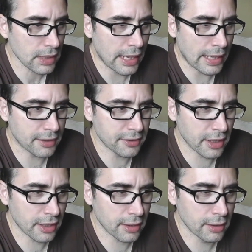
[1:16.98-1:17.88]
And
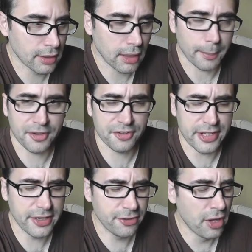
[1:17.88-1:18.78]
I'm going to
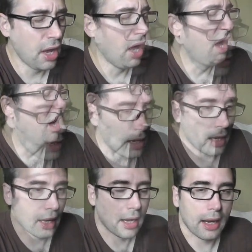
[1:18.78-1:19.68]
sneeze.
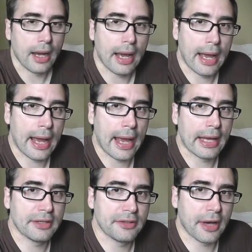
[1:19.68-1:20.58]

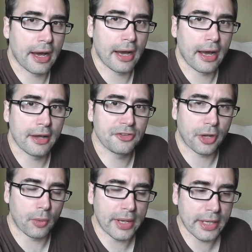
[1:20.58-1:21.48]
And
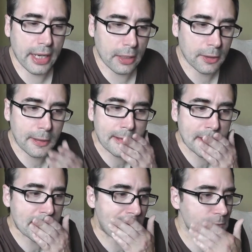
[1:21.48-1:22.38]
so I went in and I looked at
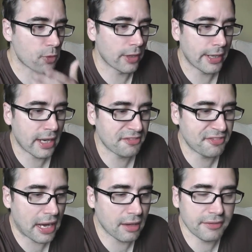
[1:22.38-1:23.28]
the software, and I
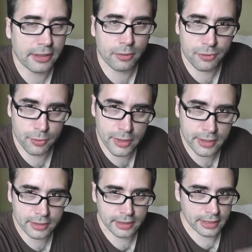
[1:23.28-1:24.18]
found that it was
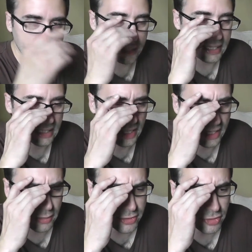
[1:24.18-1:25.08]
written in a
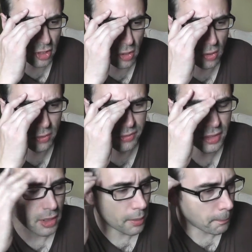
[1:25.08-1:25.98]
language called
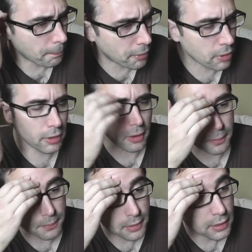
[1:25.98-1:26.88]

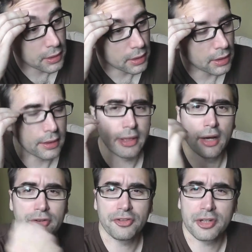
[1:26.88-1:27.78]
Perl.
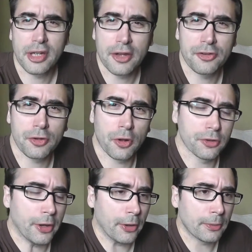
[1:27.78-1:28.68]
Now, just in case you
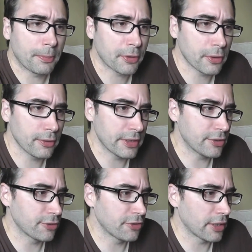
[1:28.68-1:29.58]
don't know, Perl
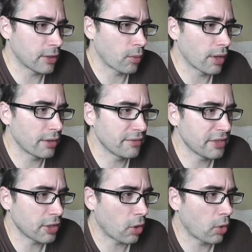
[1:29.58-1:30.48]
is one of
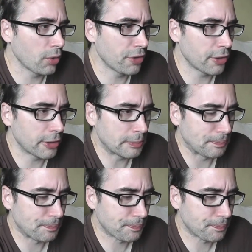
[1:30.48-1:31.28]
the older